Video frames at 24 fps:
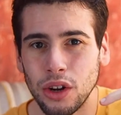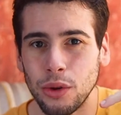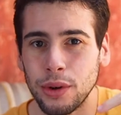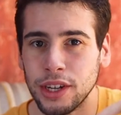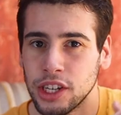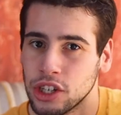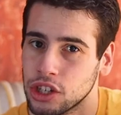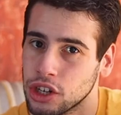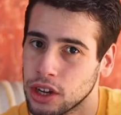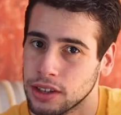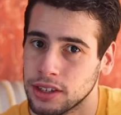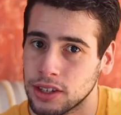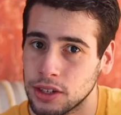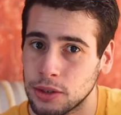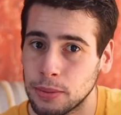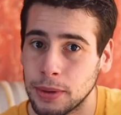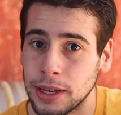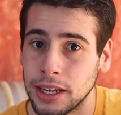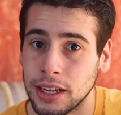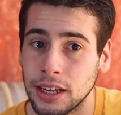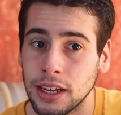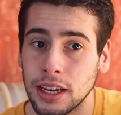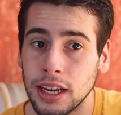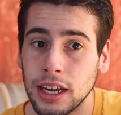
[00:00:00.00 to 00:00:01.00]
You know, its shutter
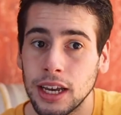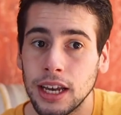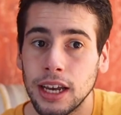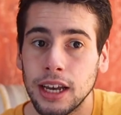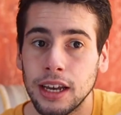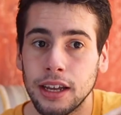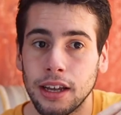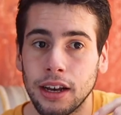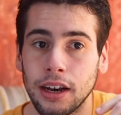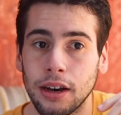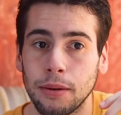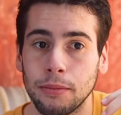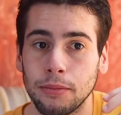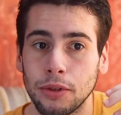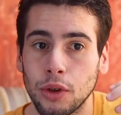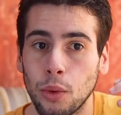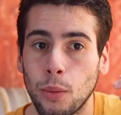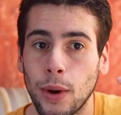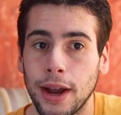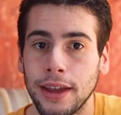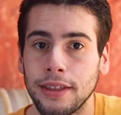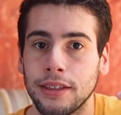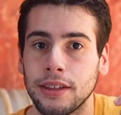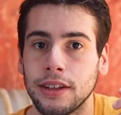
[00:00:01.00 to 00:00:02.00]
speed,
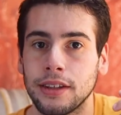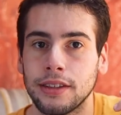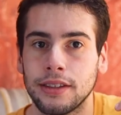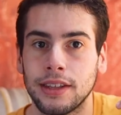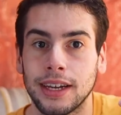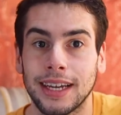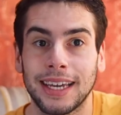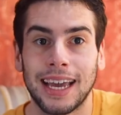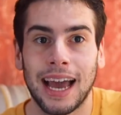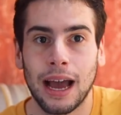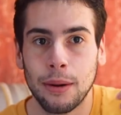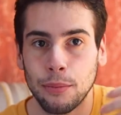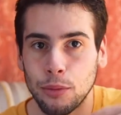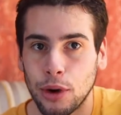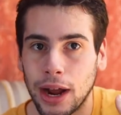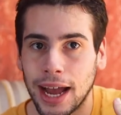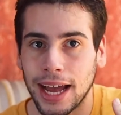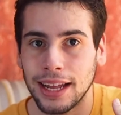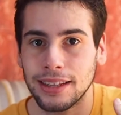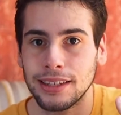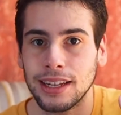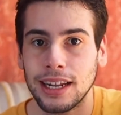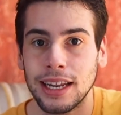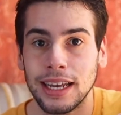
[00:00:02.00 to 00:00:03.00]
the way that the
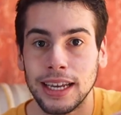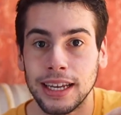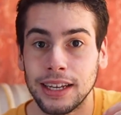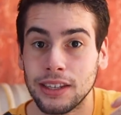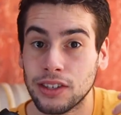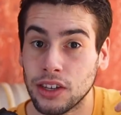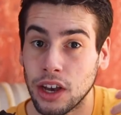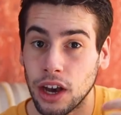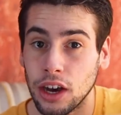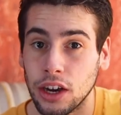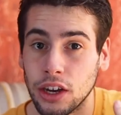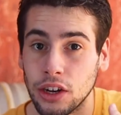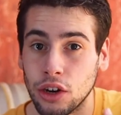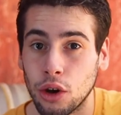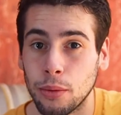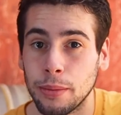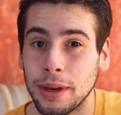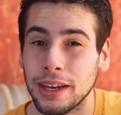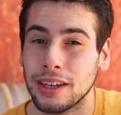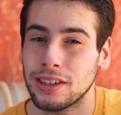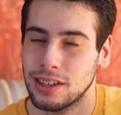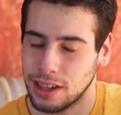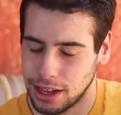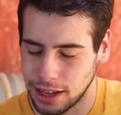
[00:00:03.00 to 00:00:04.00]
camera handling, its
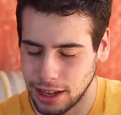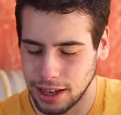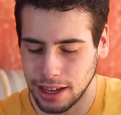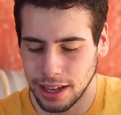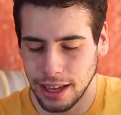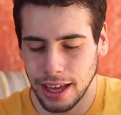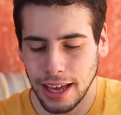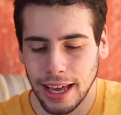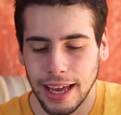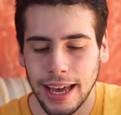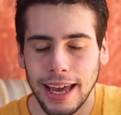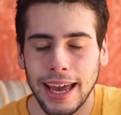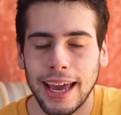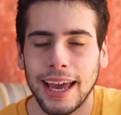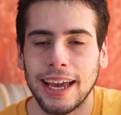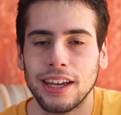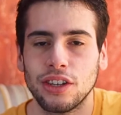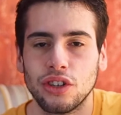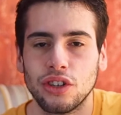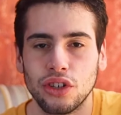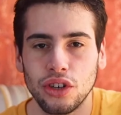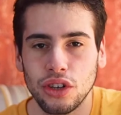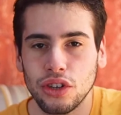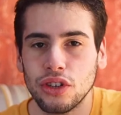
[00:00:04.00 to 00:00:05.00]
ergonomics,
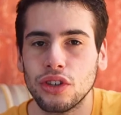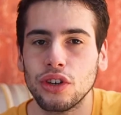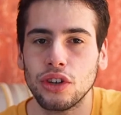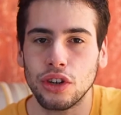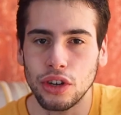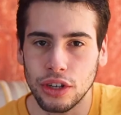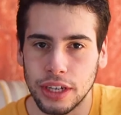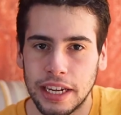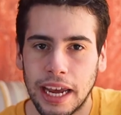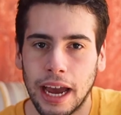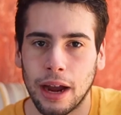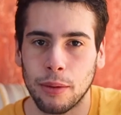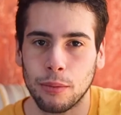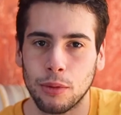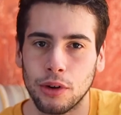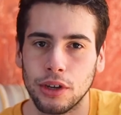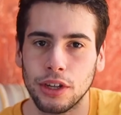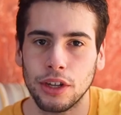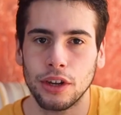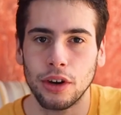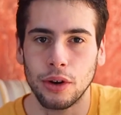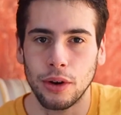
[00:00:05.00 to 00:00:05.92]
it's just a good camera.